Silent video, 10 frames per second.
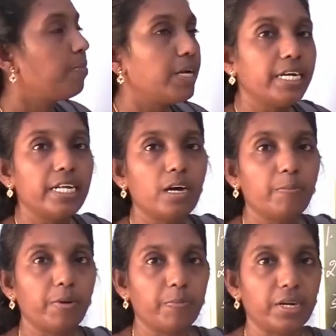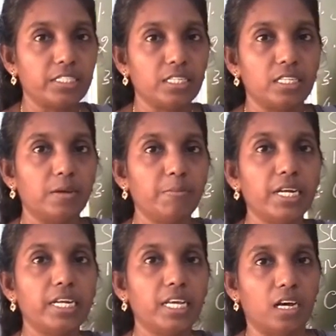media preparation, the
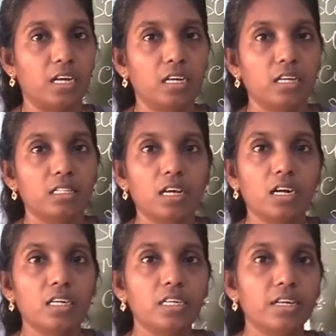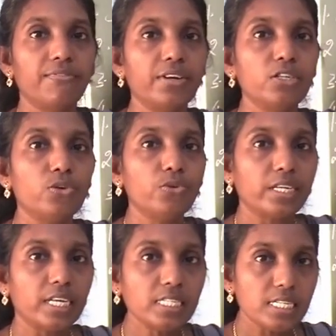media, there are different
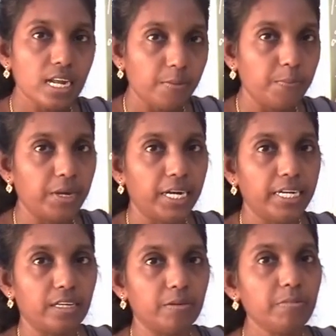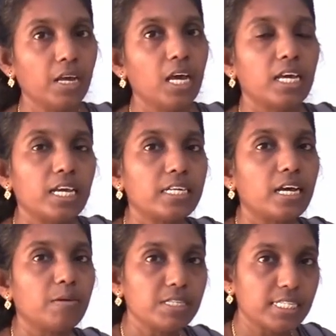nutrient medium, it
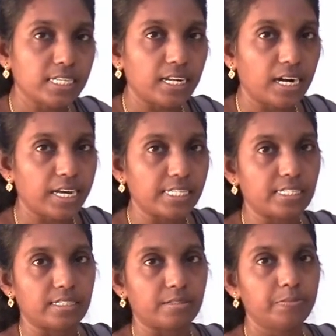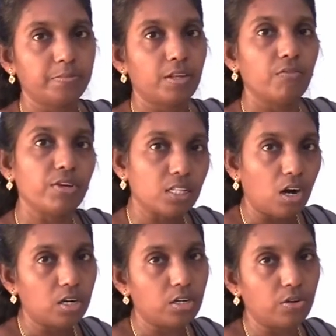can be sterilized with
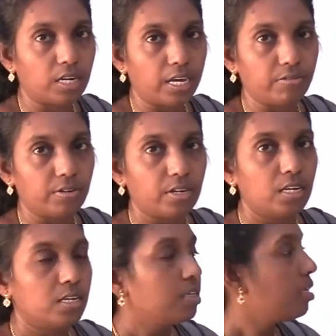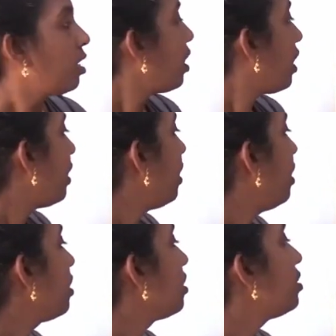autoclave.
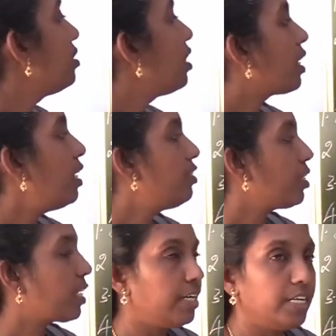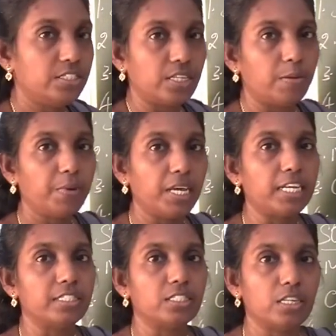And the culture condition,
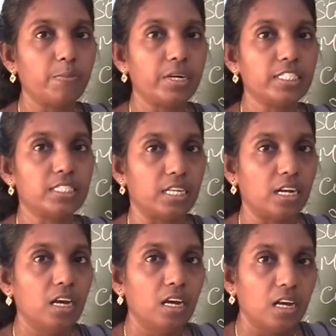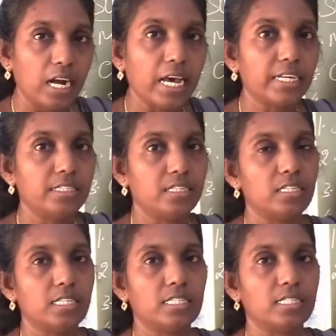pH, temperature, light
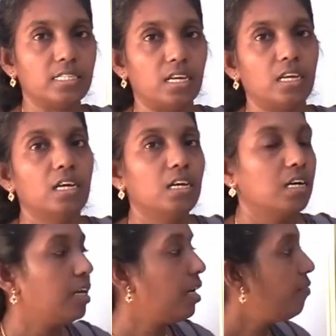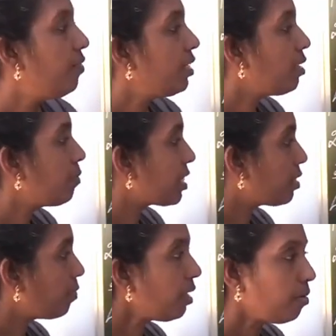intensity and everything
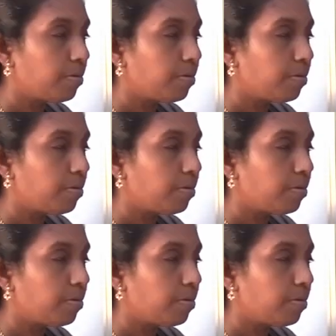must be